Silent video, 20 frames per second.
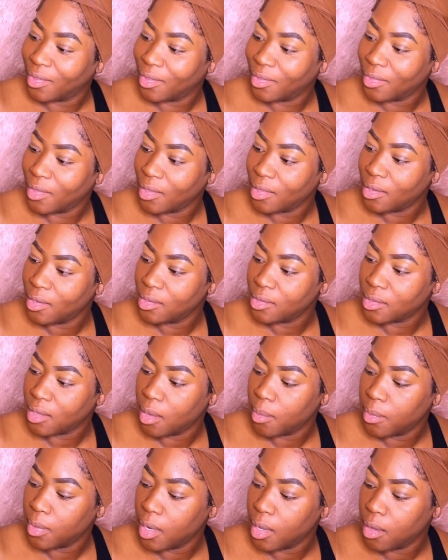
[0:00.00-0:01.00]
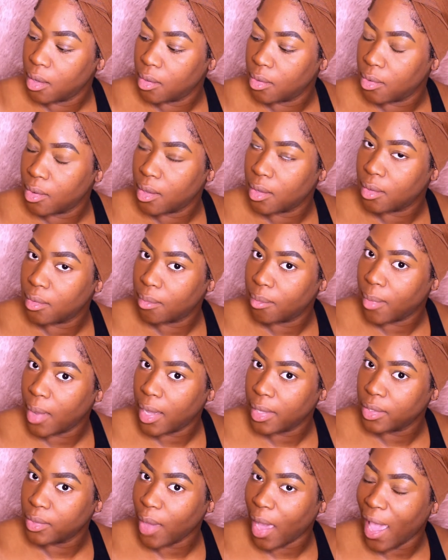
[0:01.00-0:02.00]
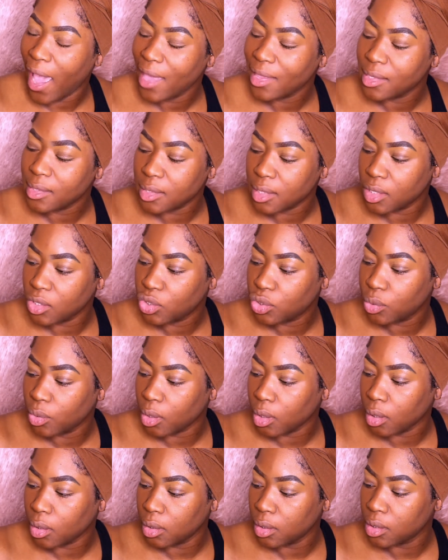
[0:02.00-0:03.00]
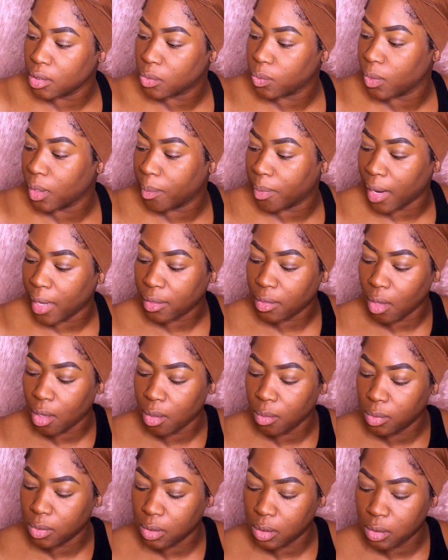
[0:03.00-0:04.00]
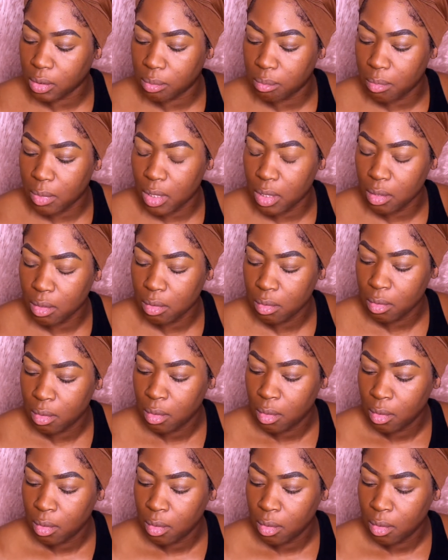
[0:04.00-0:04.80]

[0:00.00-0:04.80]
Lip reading: Nothing is coming out. Mind you, I had this issue earlier this week, but I thought it was just me.